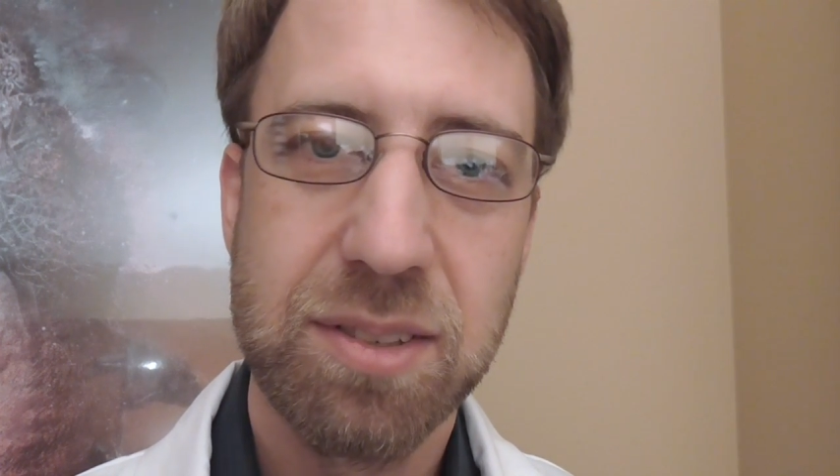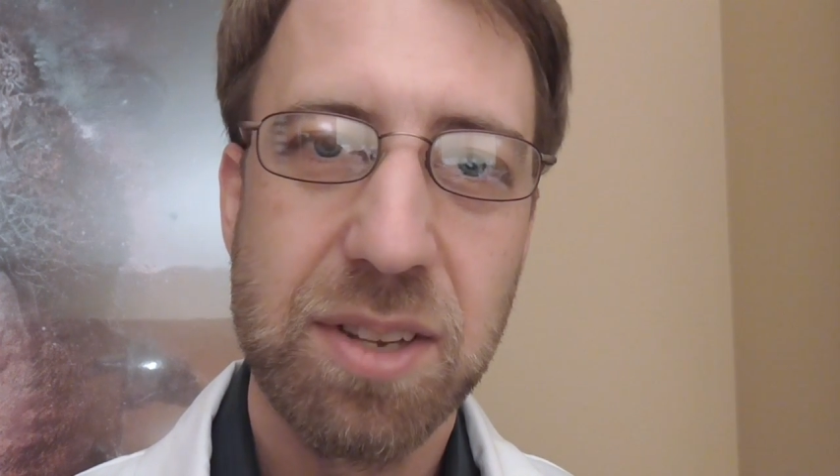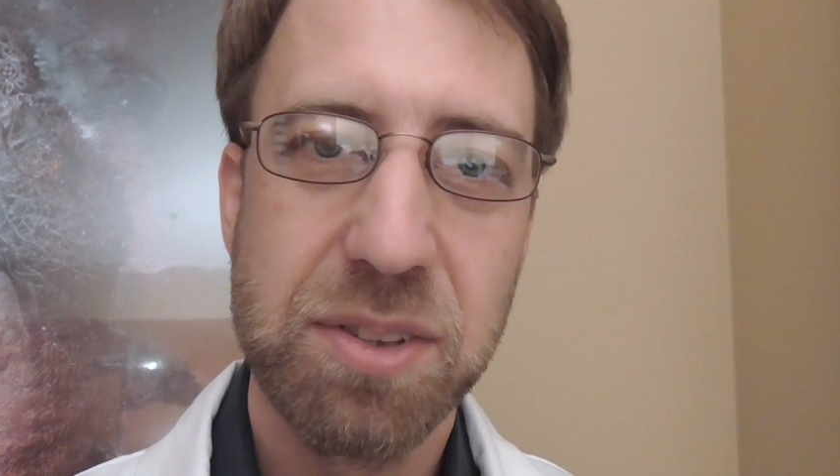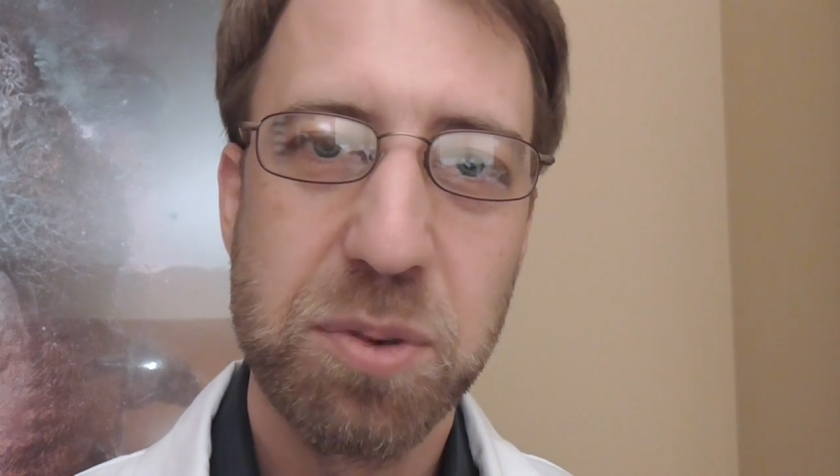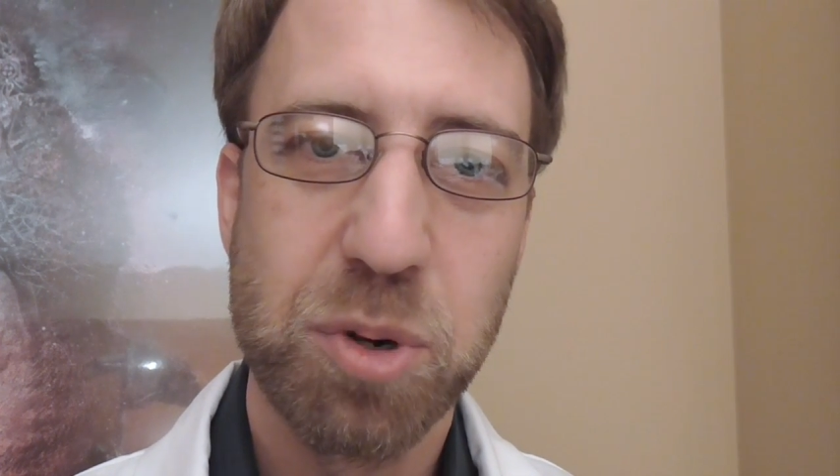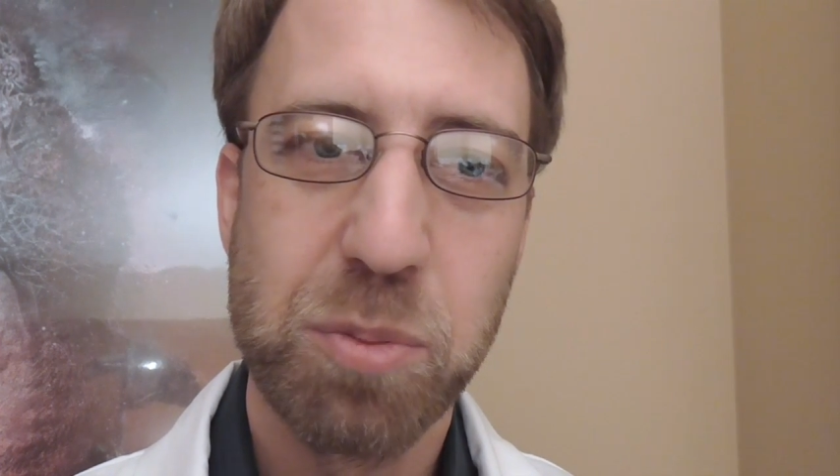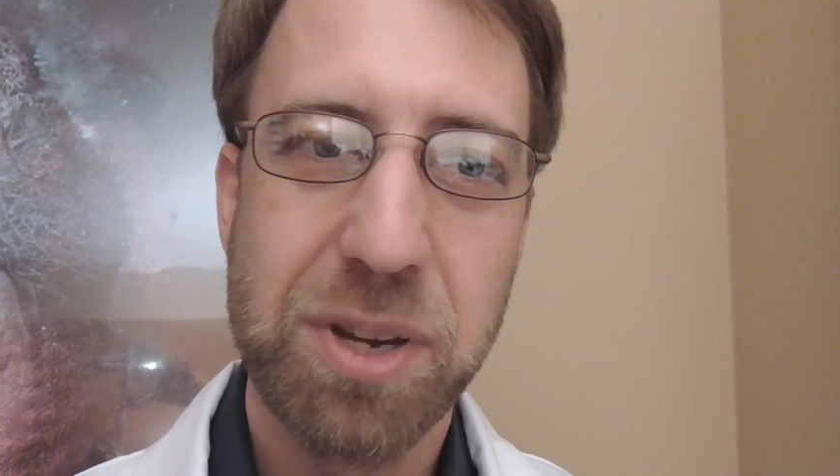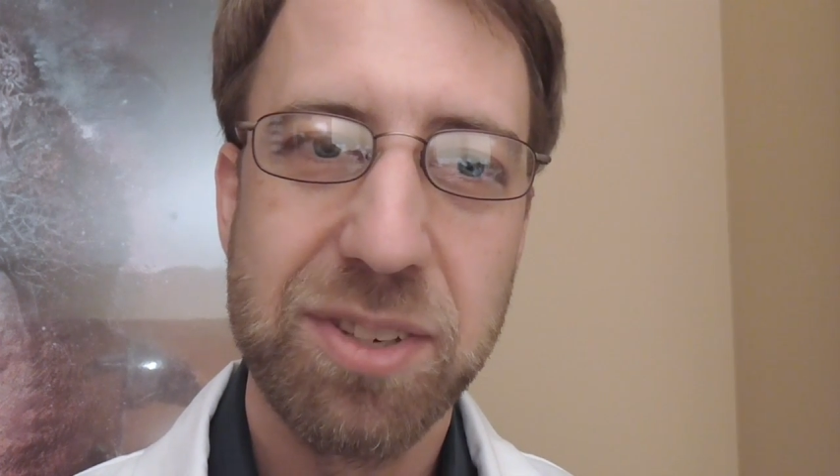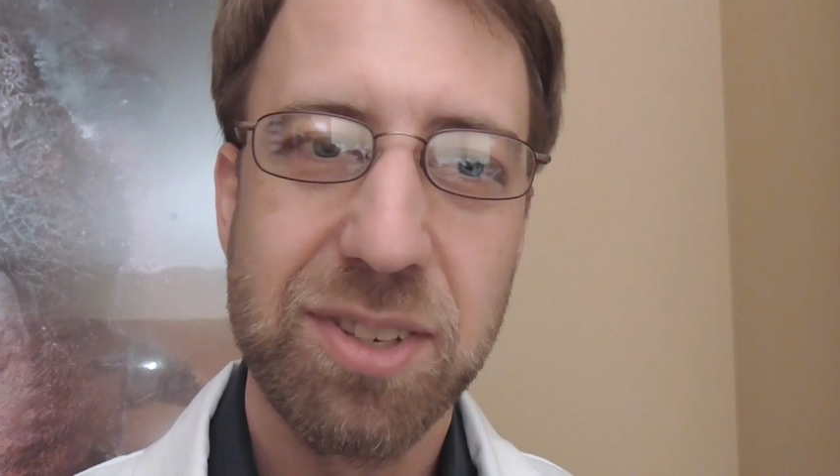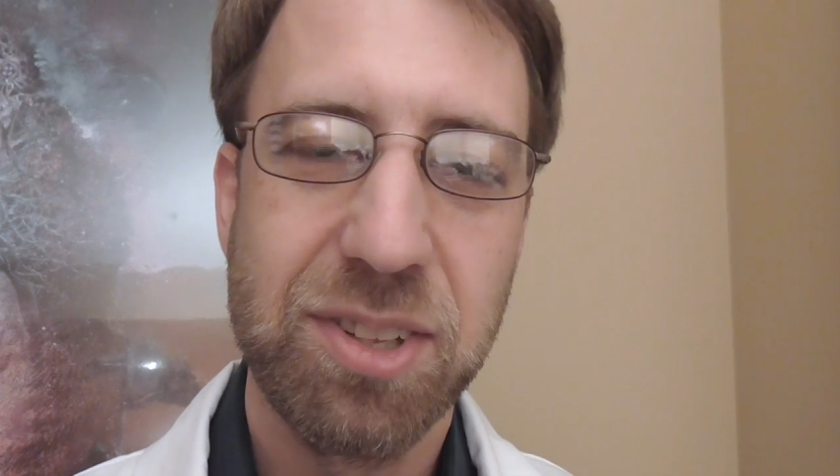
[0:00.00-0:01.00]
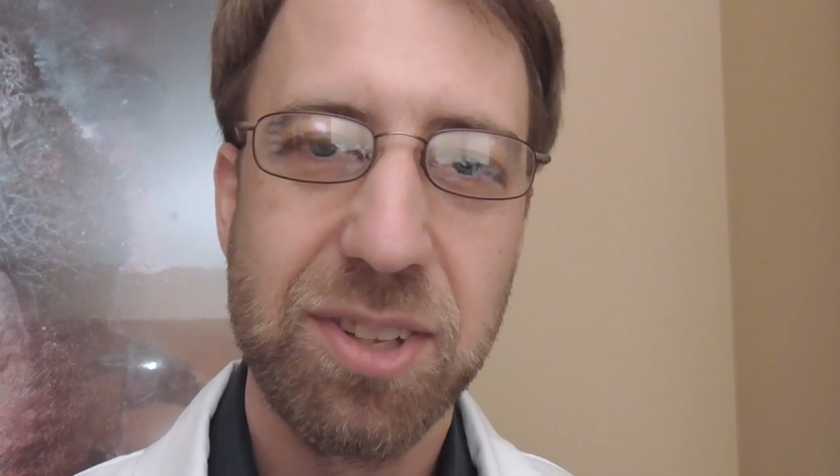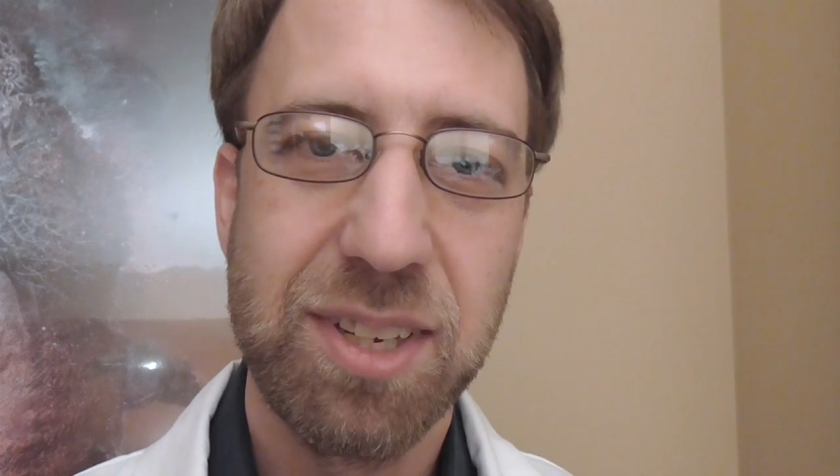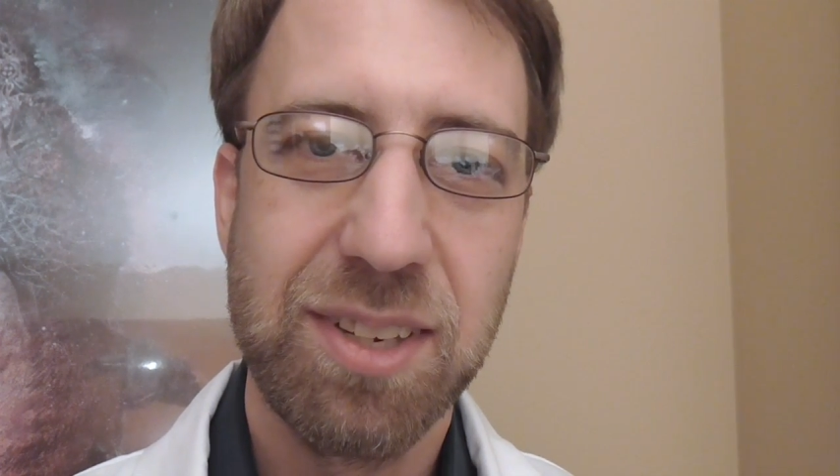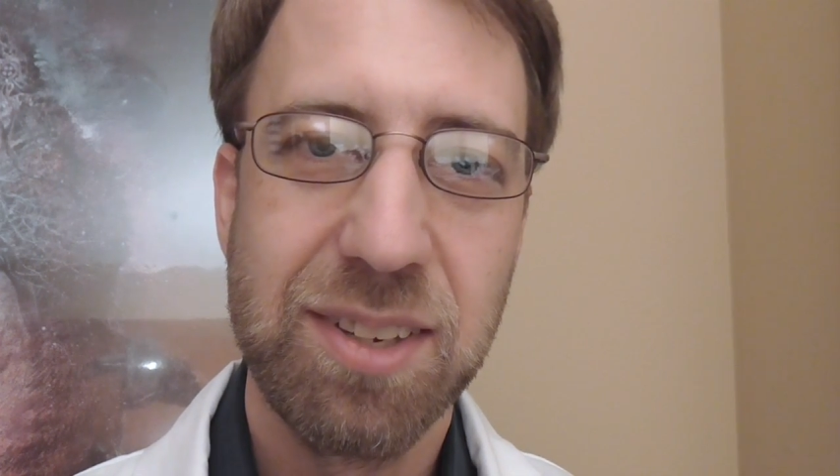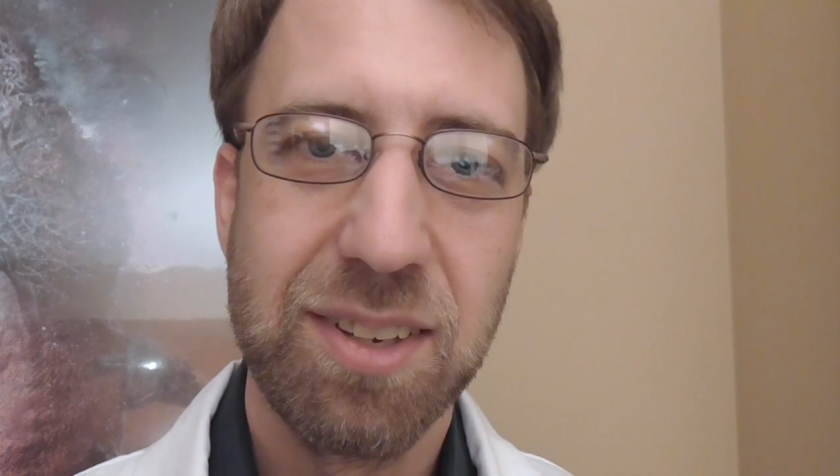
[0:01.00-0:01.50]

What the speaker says: since we're basically